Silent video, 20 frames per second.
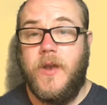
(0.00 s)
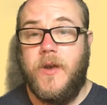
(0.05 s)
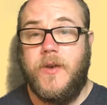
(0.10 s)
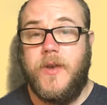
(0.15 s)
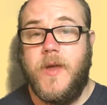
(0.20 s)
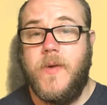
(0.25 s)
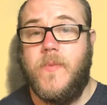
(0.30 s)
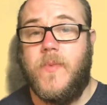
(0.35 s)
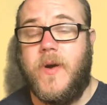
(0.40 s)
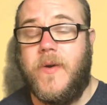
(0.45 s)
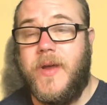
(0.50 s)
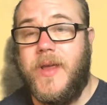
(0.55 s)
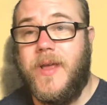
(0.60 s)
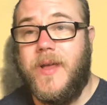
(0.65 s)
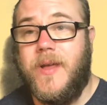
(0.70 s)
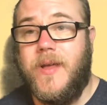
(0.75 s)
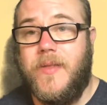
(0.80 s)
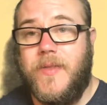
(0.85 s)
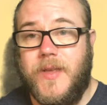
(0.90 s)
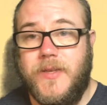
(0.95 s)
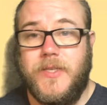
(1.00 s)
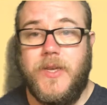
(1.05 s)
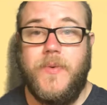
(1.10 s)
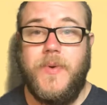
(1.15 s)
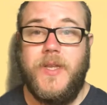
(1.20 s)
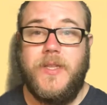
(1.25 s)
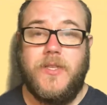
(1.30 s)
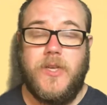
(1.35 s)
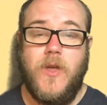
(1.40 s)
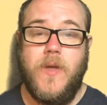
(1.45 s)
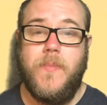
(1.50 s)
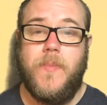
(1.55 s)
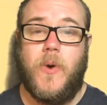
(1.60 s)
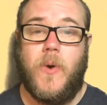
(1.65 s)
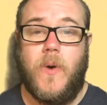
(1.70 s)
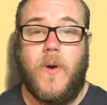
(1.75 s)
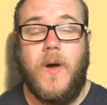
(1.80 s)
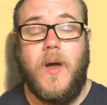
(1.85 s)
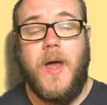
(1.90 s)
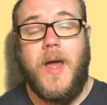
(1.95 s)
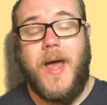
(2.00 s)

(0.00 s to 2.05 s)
Don't worry, there's only 2 more